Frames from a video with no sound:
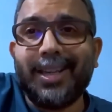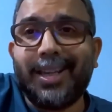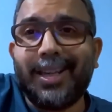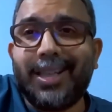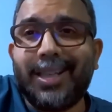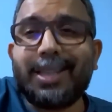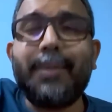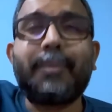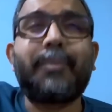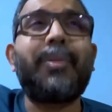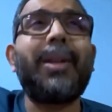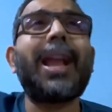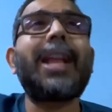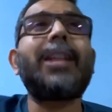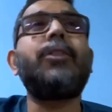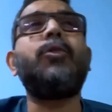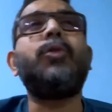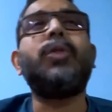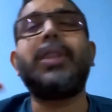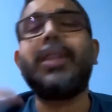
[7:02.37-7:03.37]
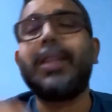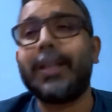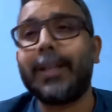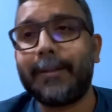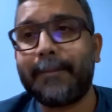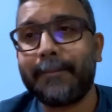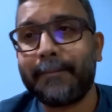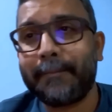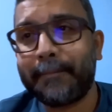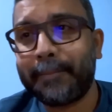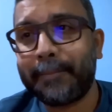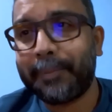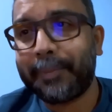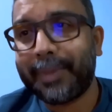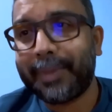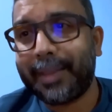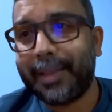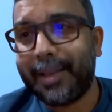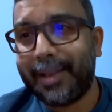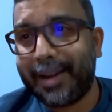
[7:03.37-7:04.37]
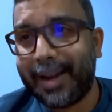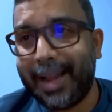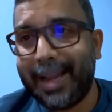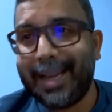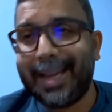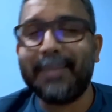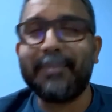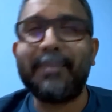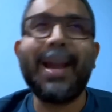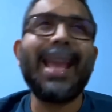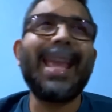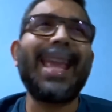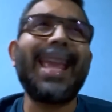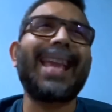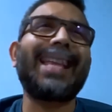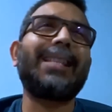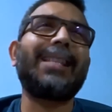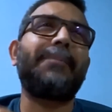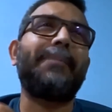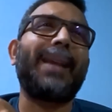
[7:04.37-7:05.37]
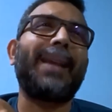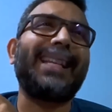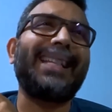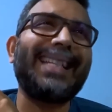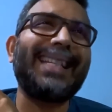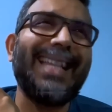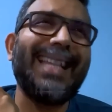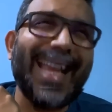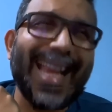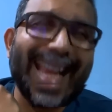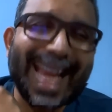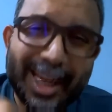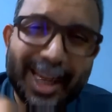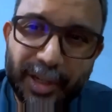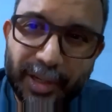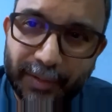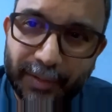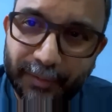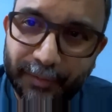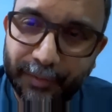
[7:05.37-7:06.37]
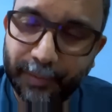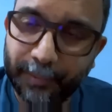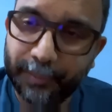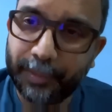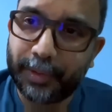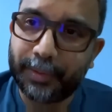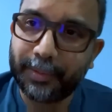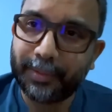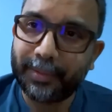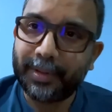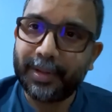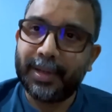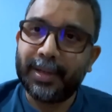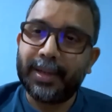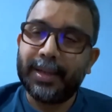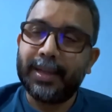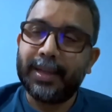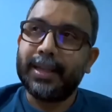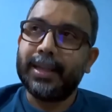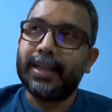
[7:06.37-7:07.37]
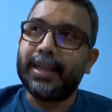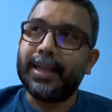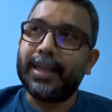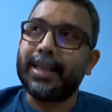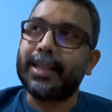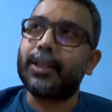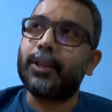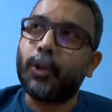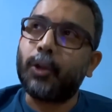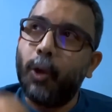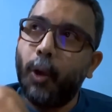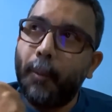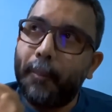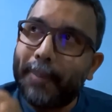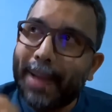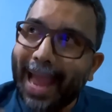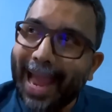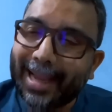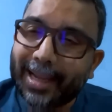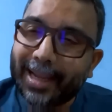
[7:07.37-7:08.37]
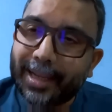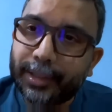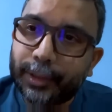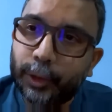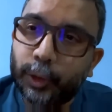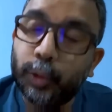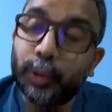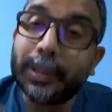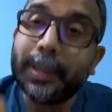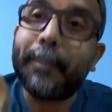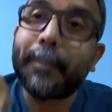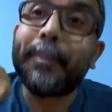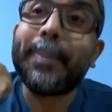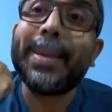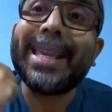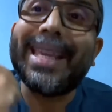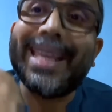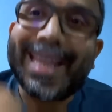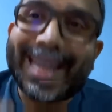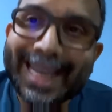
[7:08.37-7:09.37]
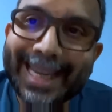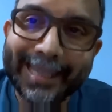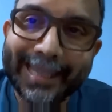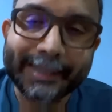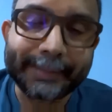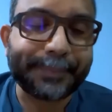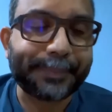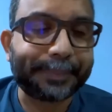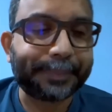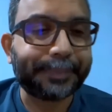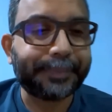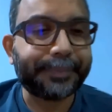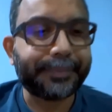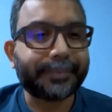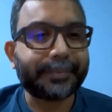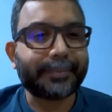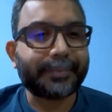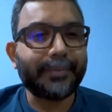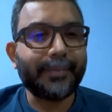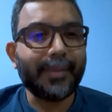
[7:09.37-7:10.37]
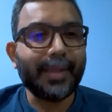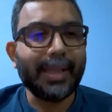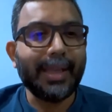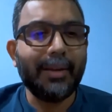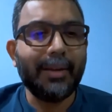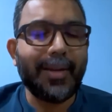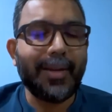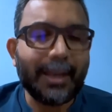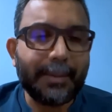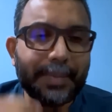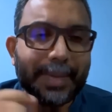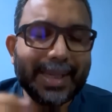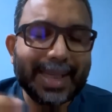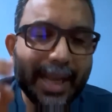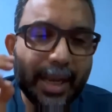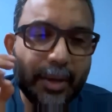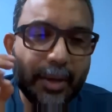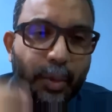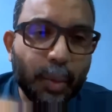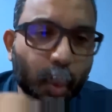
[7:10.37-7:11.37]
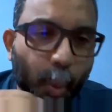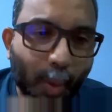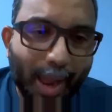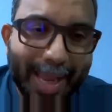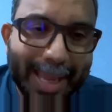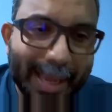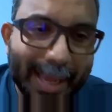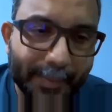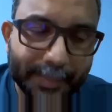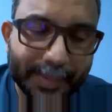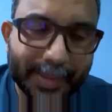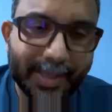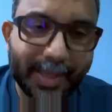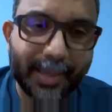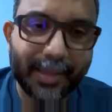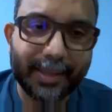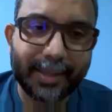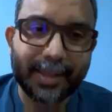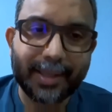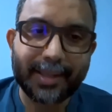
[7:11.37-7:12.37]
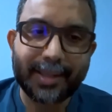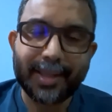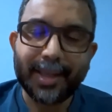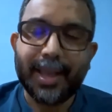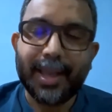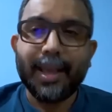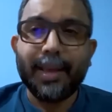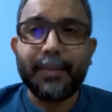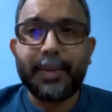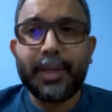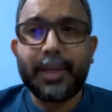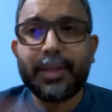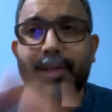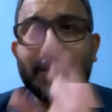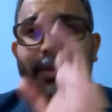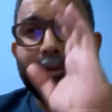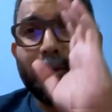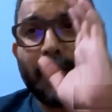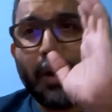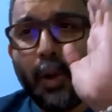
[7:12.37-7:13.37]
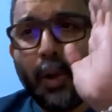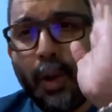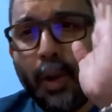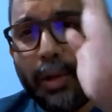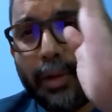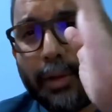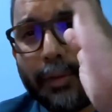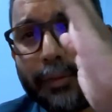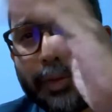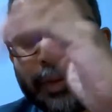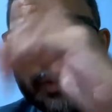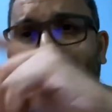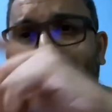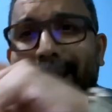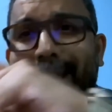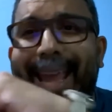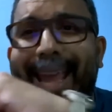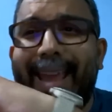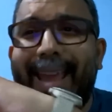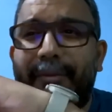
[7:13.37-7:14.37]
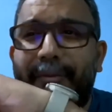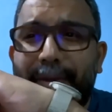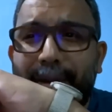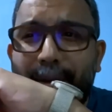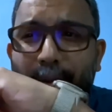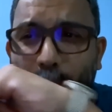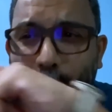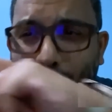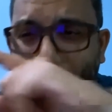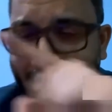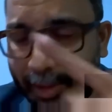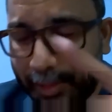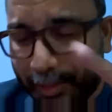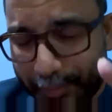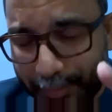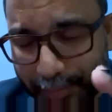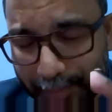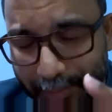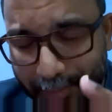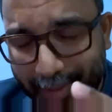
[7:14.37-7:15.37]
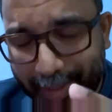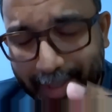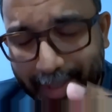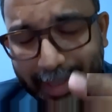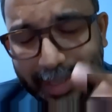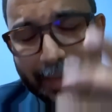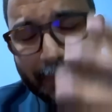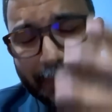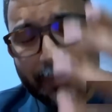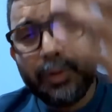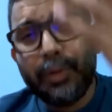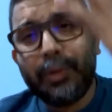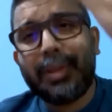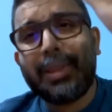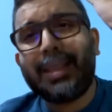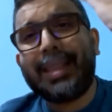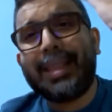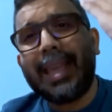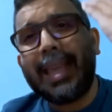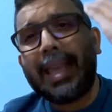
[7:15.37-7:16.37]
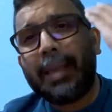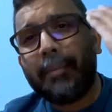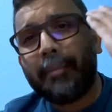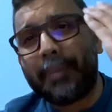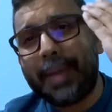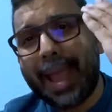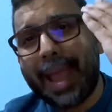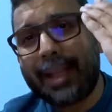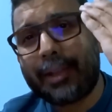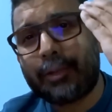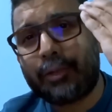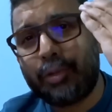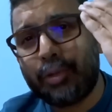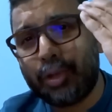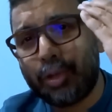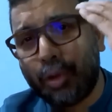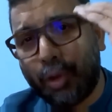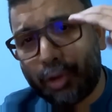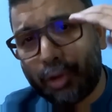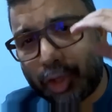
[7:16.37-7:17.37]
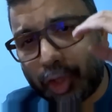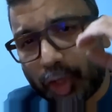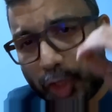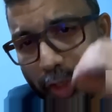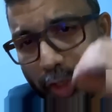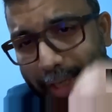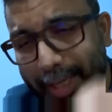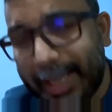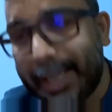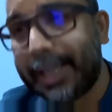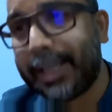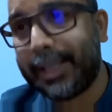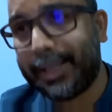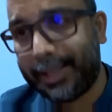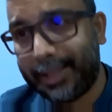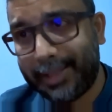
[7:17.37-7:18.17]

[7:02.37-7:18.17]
It's a brand new year. All right. And my expectation from you is go back to the beginning. Now, let me tell you why I'm saying this. Because if all of you, every one of you, if you think back to your journey,